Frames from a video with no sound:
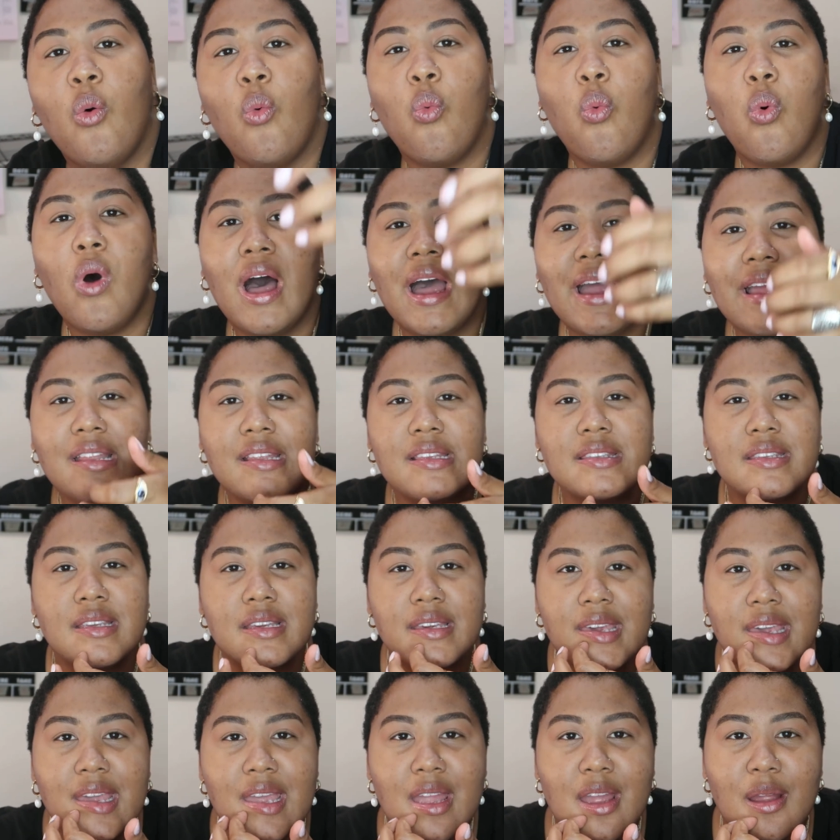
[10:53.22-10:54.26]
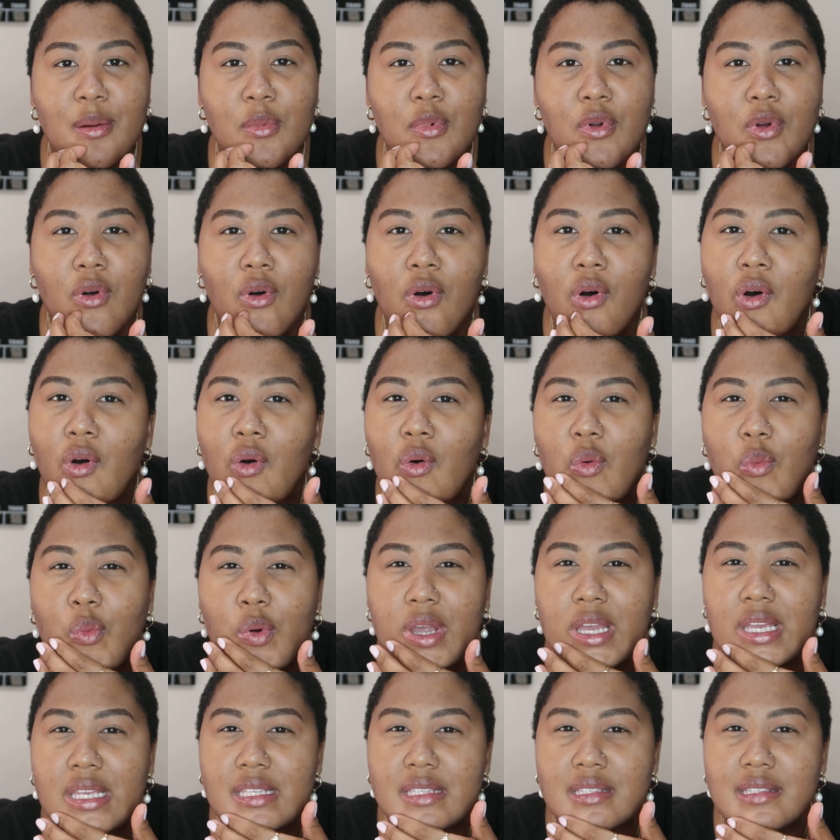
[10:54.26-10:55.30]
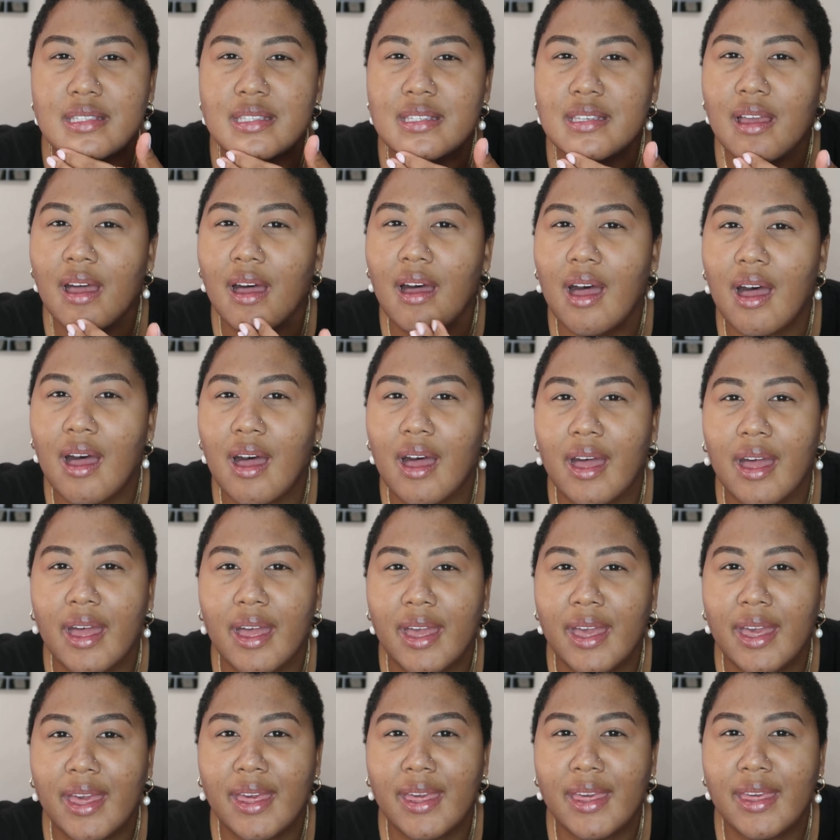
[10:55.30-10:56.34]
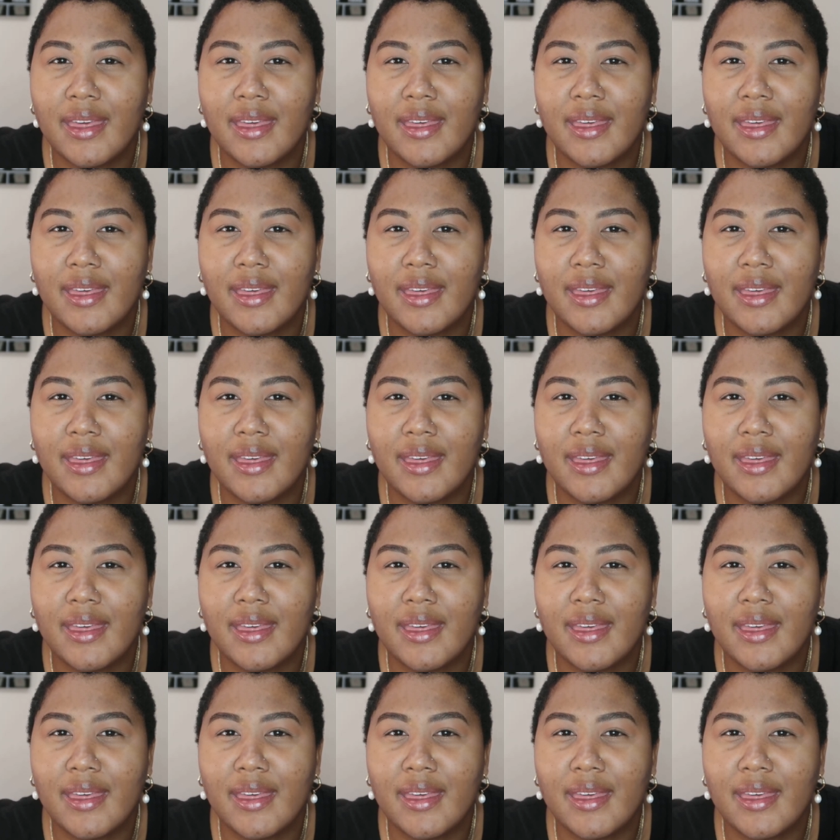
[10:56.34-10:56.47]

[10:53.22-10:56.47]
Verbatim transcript: Why does the camera always die?